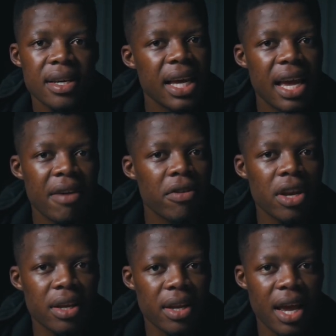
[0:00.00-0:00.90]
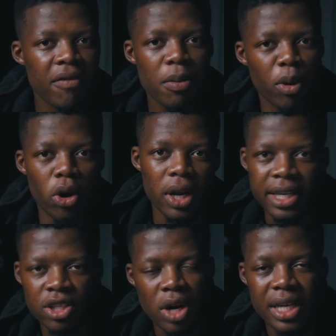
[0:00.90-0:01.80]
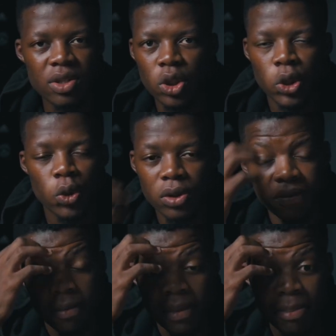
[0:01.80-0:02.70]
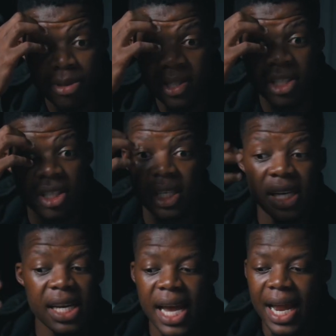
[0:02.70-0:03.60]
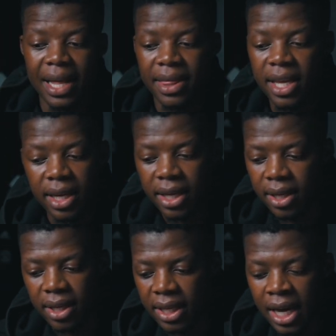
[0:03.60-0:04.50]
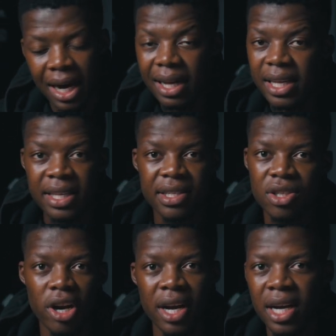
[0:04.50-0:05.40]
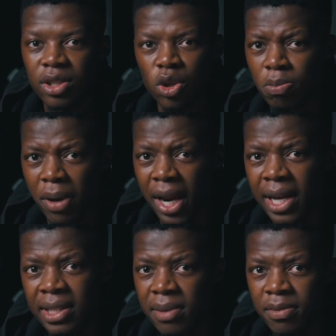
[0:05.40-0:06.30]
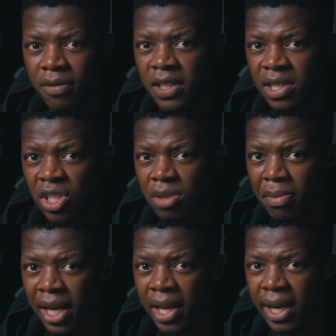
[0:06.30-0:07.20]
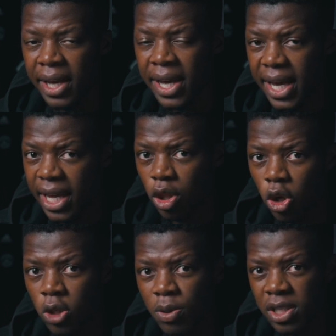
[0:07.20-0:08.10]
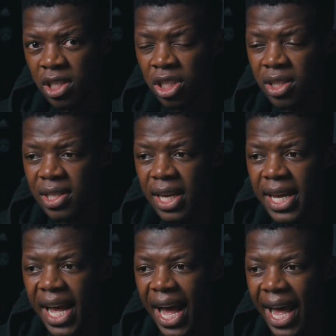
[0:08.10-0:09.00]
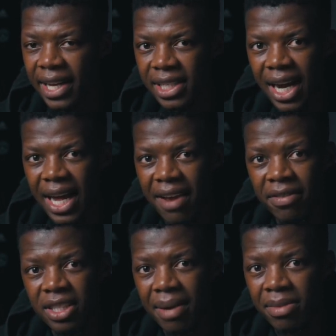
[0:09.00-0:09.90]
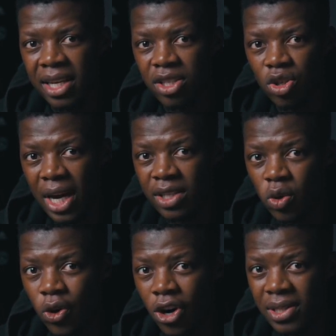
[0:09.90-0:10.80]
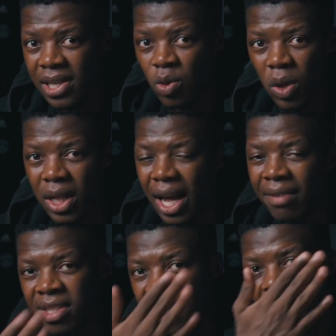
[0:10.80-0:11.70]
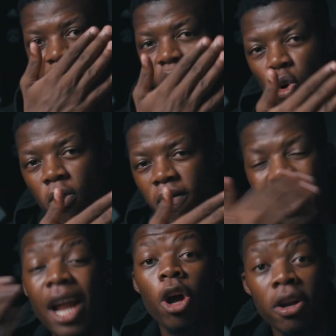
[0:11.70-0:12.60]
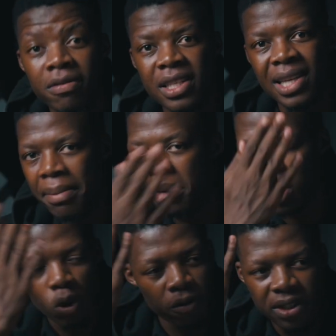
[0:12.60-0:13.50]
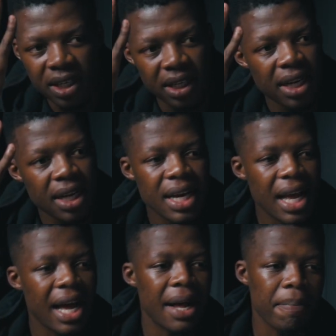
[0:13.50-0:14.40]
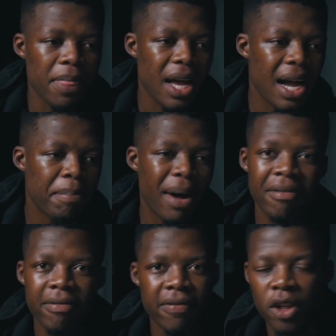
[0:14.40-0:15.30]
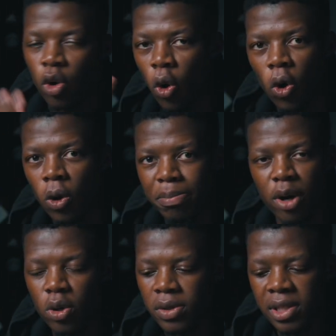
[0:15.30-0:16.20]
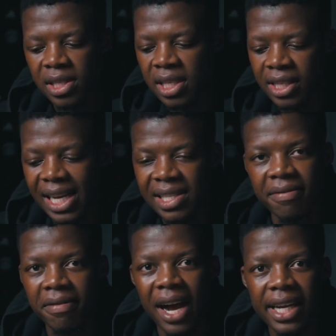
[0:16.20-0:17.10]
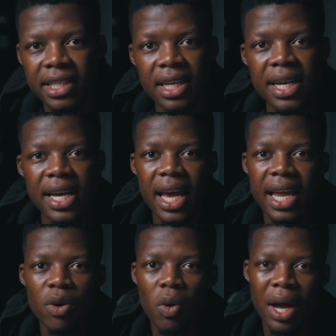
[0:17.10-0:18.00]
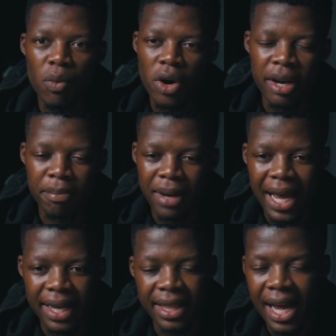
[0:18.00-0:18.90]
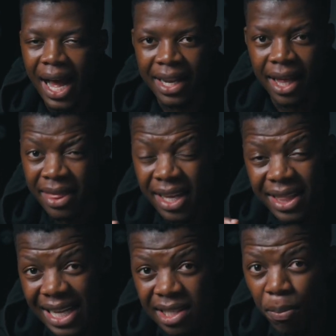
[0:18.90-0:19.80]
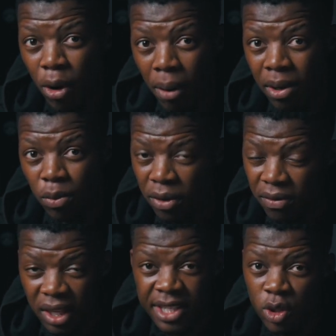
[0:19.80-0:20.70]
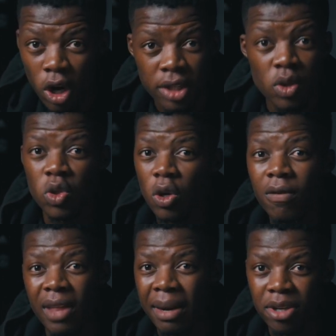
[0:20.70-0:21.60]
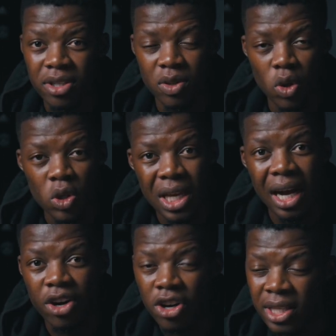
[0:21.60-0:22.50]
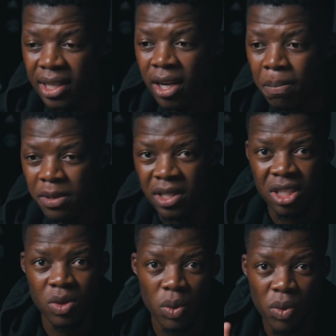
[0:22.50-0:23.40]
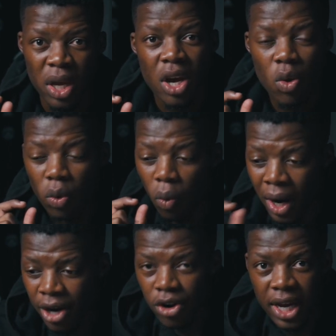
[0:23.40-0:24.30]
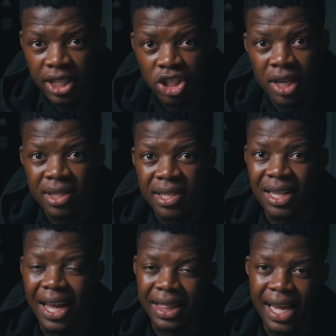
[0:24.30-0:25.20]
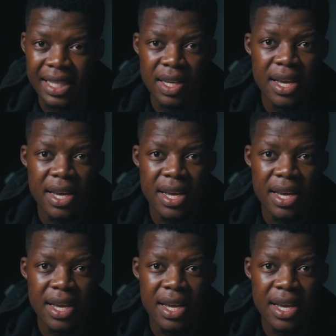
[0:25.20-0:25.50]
every ball and he tries to shoot from that position. And I think, yeah, he's got to do better in terms of decision making in those positions. And every time that he tries to cross as well, I've seen him hoof. A lot of the time he hoofs it above the goal post, and he doesn't find anyone wearing black. And I think that's a problem. He's got to solve that, because those are critical positions when we want to create chances like that.